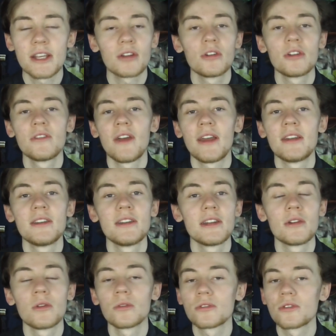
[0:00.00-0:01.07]
it could have ended
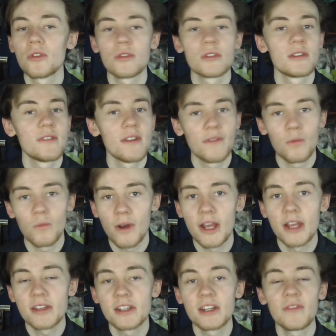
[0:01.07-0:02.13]
in all sorts of different ways.